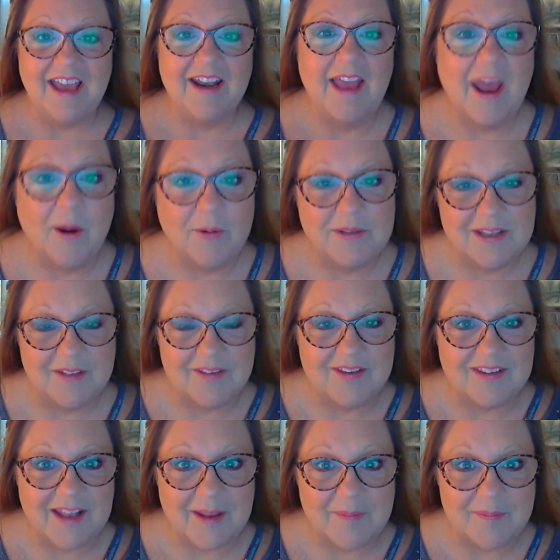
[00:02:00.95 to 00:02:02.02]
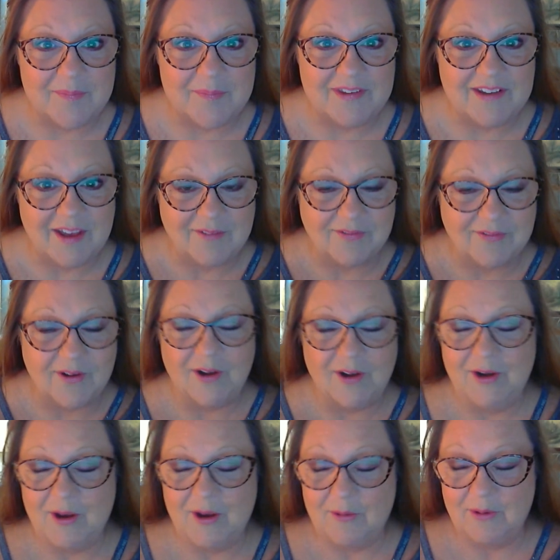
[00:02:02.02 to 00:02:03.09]
kind of always have the same stuff
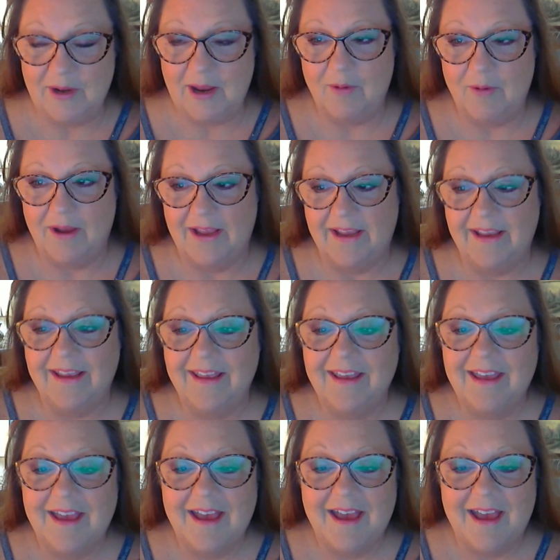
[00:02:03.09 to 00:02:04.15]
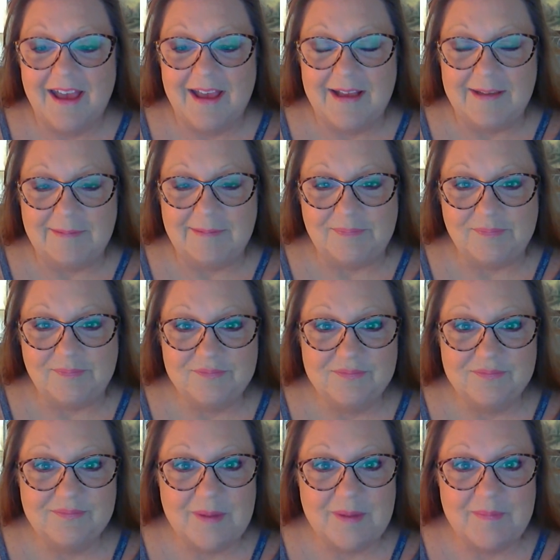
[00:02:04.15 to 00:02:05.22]
on, you know, when I weigh.
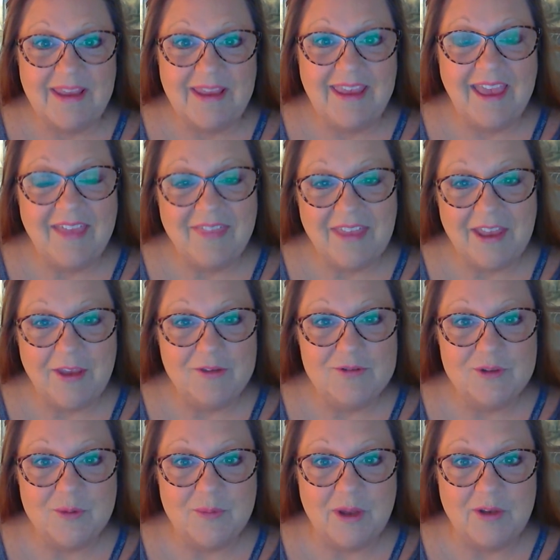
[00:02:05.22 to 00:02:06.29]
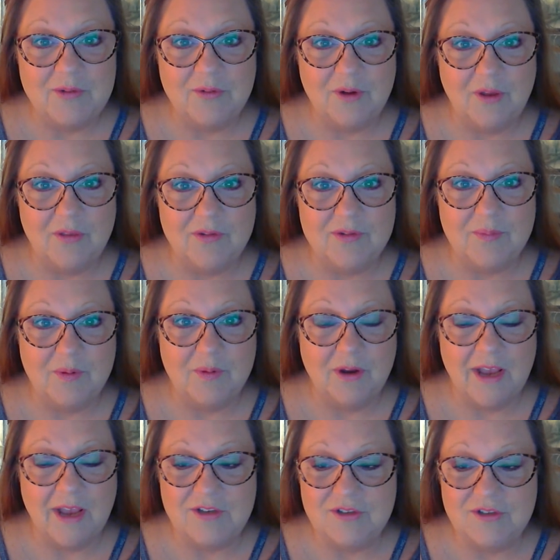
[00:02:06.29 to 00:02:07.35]
But yeah, thank you so much for all the
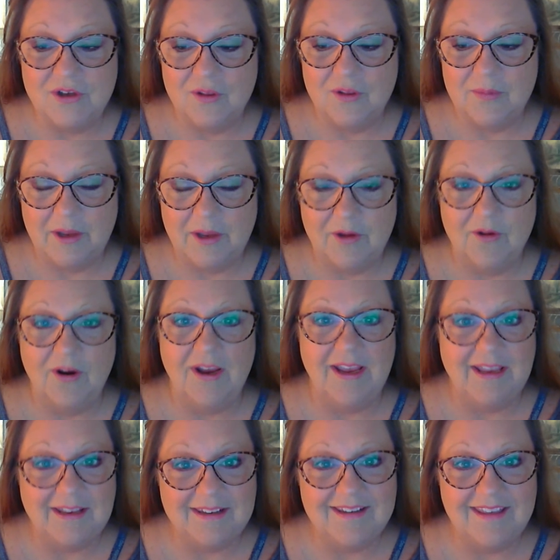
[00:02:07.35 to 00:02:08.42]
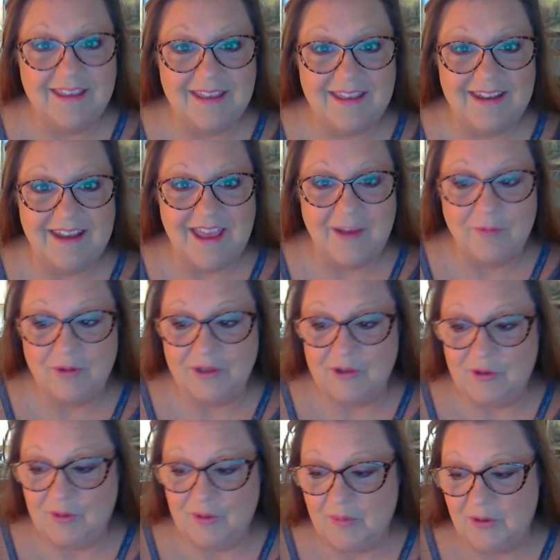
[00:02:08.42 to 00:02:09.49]
support, guys. Y'all have been great, and I
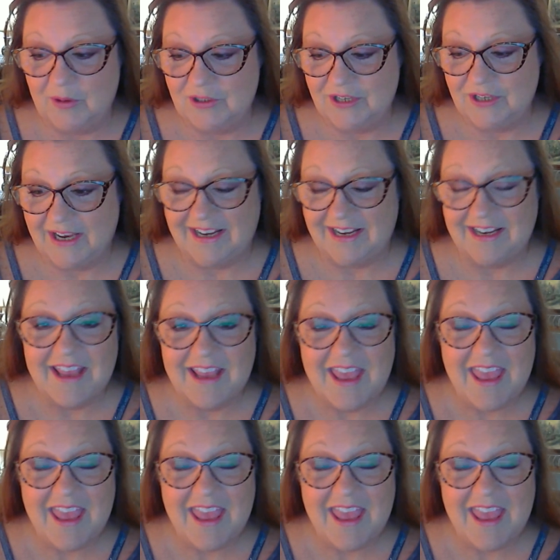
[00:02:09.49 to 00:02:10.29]
really do appreciate it.